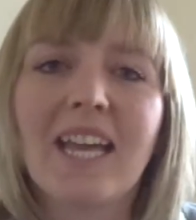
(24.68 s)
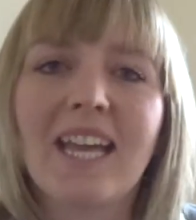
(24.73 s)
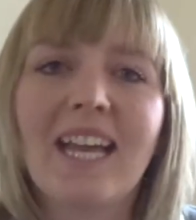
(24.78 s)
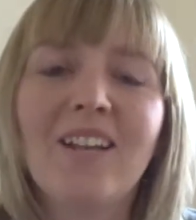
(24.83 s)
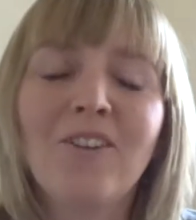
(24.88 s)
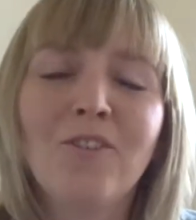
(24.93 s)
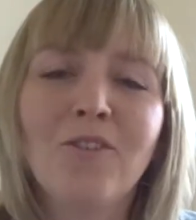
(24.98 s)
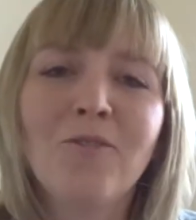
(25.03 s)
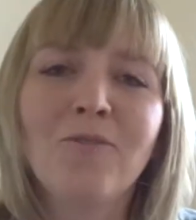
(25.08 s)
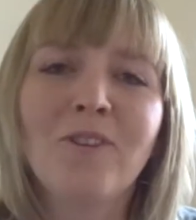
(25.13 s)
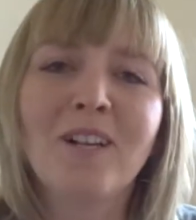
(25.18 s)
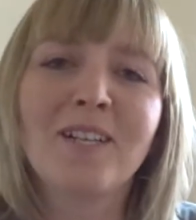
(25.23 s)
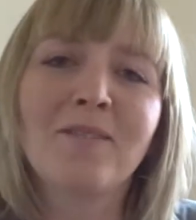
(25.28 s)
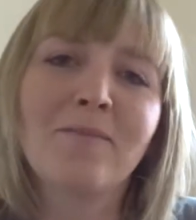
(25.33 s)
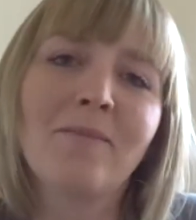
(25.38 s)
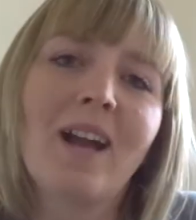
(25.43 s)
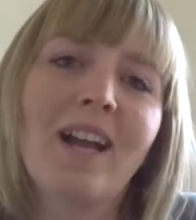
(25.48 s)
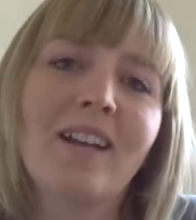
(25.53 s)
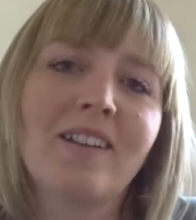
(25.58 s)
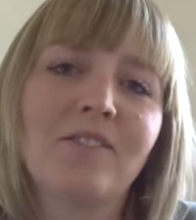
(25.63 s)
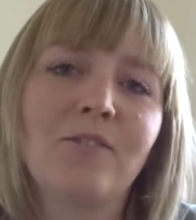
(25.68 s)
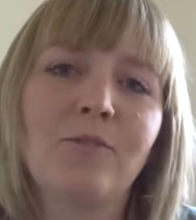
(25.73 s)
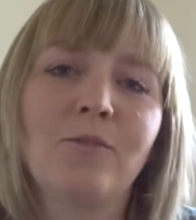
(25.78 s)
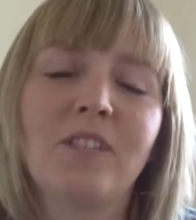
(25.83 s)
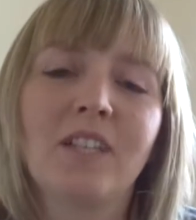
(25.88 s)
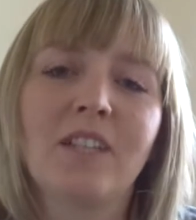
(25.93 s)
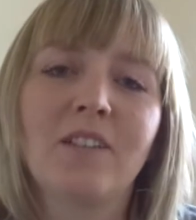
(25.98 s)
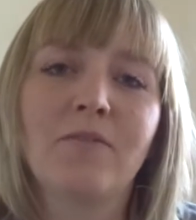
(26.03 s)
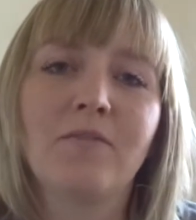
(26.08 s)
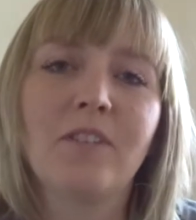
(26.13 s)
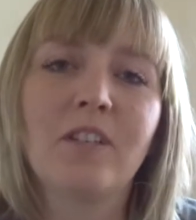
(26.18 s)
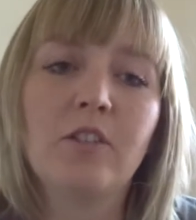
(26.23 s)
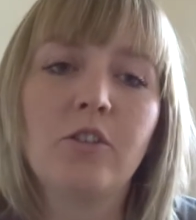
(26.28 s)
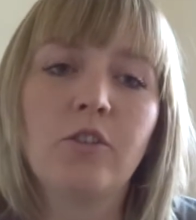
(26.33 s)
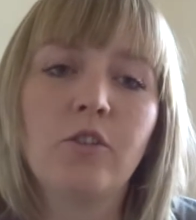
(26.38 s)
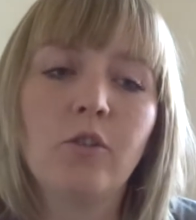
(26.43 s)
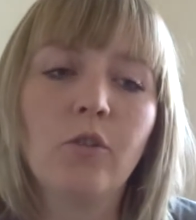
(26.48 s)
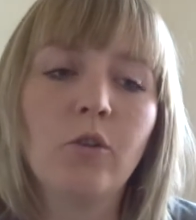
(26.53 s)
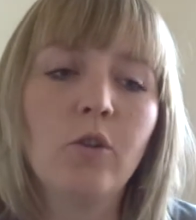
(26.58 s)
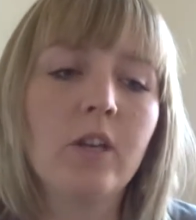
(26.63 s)
Hello, welcome back to another
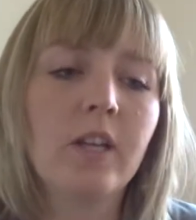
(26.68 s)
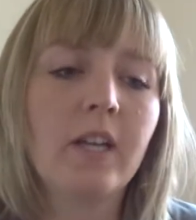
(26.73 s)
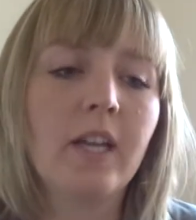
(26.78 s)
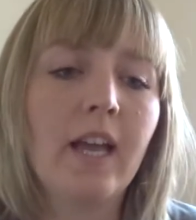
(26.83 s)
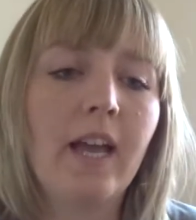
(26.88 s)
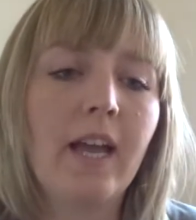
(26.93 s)
video.